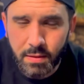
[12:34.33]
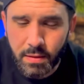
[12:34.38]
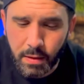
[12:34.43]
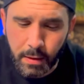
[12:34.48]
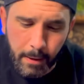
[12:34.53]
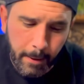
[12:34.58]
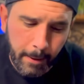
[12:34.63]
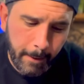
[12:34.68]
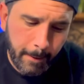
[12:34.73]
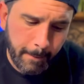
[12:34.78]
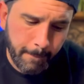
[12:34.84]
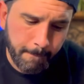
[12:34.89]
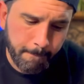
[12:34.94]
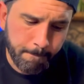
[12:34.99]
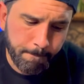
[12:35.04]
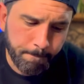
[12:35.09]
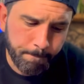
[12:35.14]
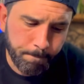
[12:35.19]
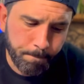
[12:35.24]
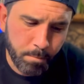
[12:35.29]

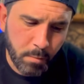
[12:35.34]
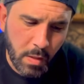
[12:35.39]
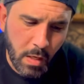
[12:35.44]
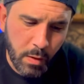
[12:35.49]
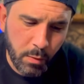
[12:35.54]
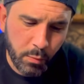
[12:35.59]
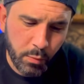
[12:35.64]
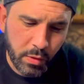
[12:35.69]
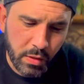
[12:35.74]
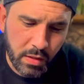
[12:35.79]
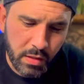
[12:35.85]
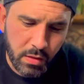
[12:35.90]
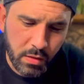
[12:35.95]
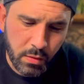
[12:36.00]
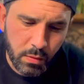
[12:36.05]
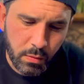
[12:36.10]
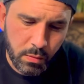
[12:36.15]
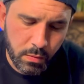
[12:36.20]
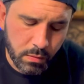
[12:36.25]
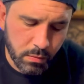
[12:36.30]
I really
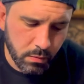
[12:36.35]
do.